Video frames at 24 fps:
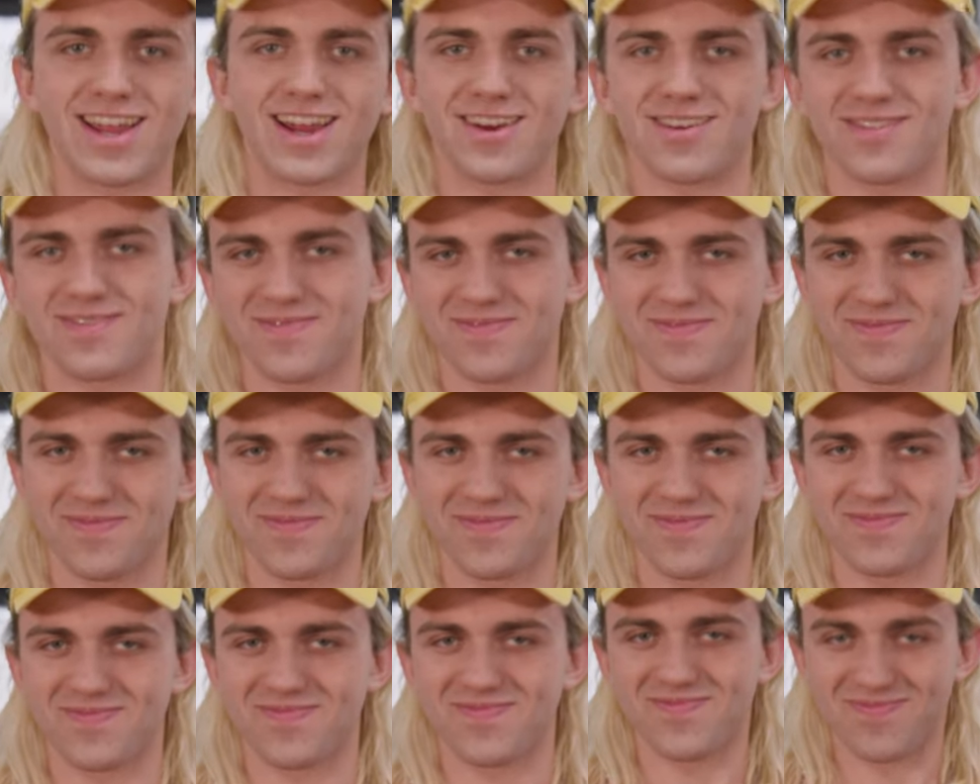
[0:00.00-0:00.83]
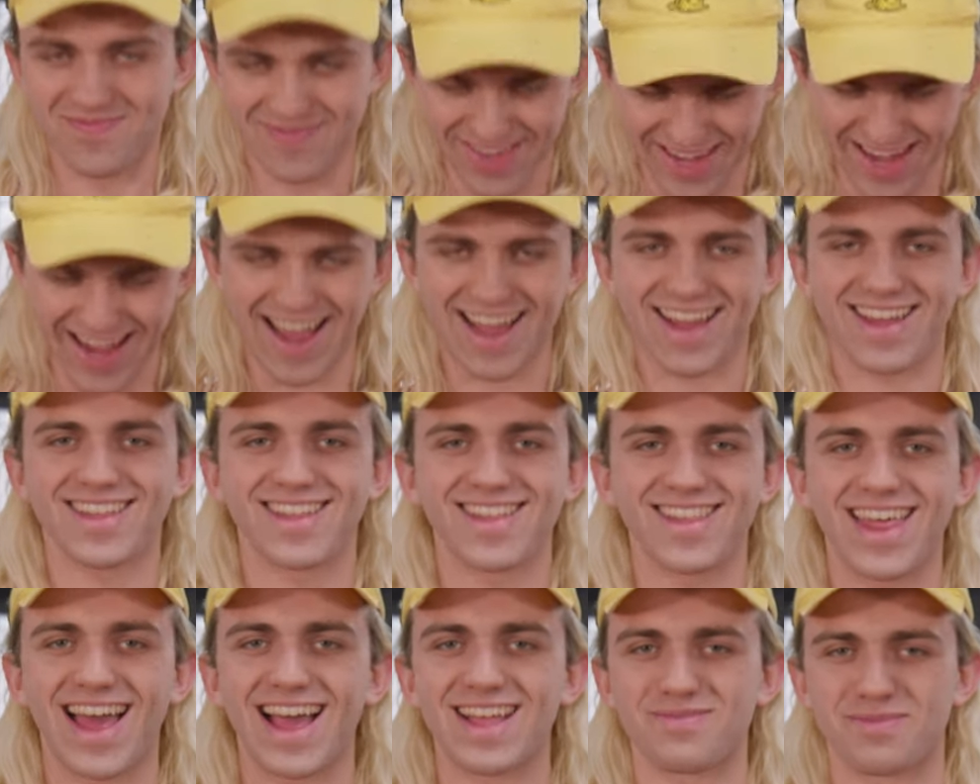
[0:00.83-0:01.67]
here. Yeah,
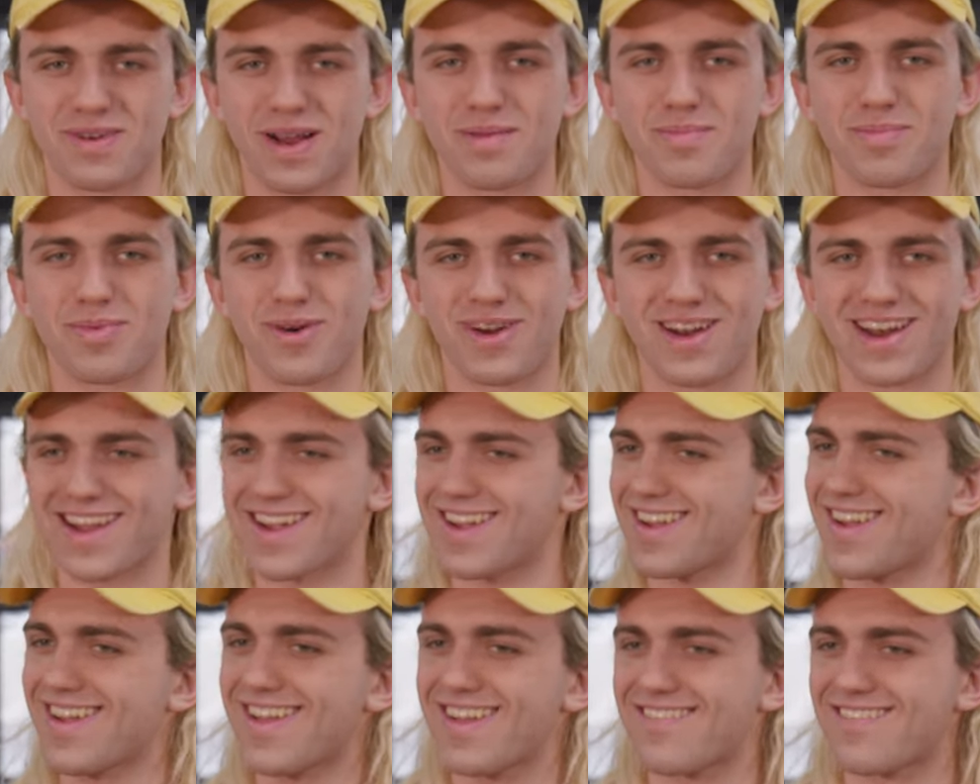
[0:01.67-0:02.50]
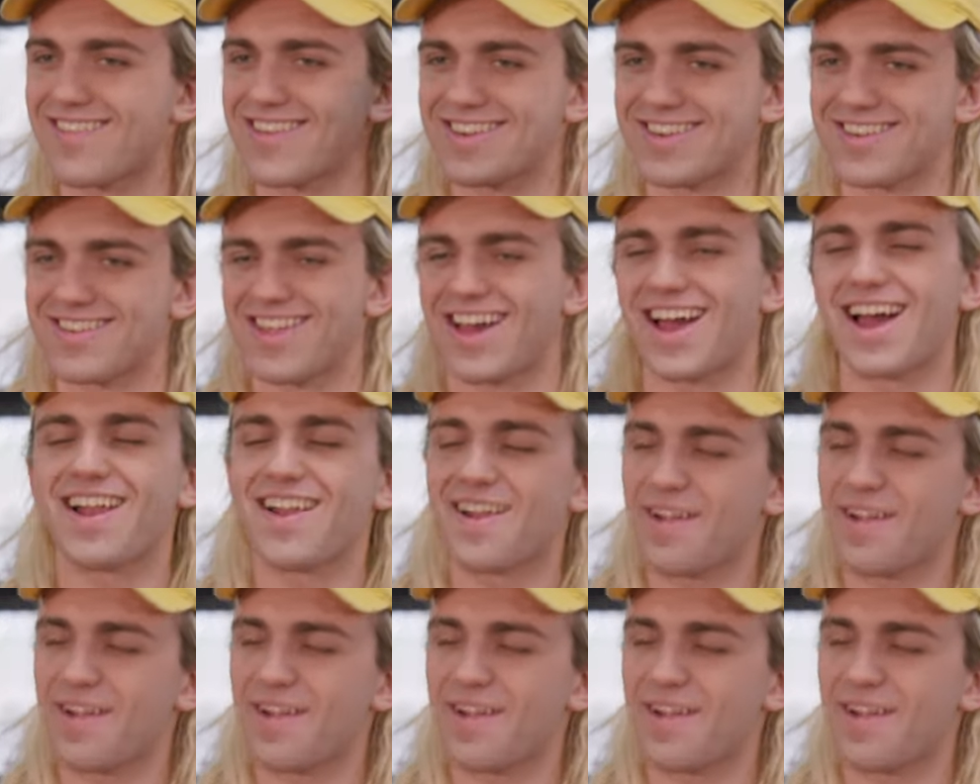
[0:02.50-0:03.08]
that's where I'm pointing. Redo